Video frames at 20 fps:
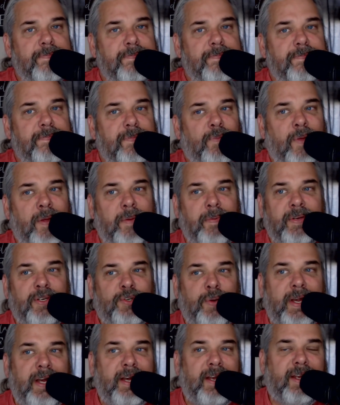We've been
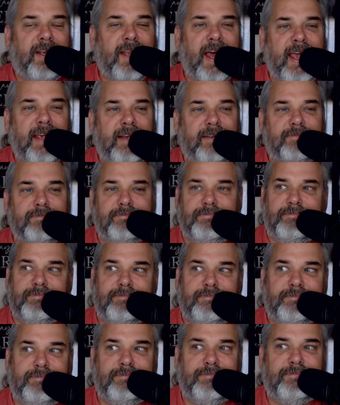treated like
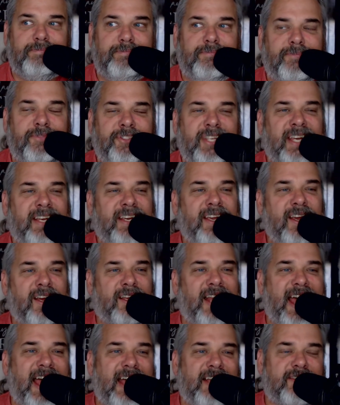
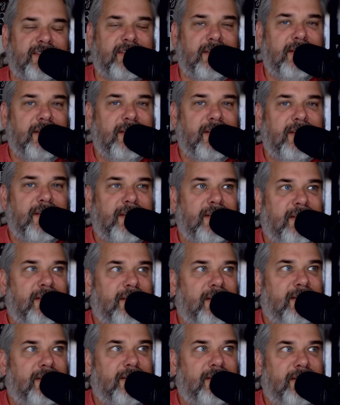second-class
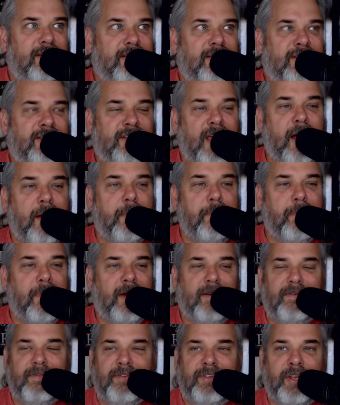scum
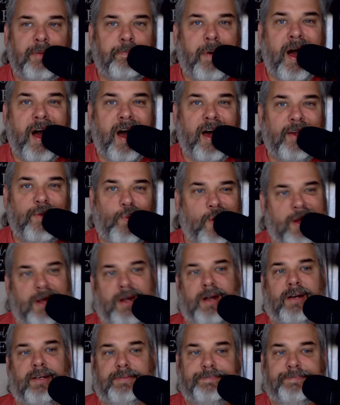to pond water.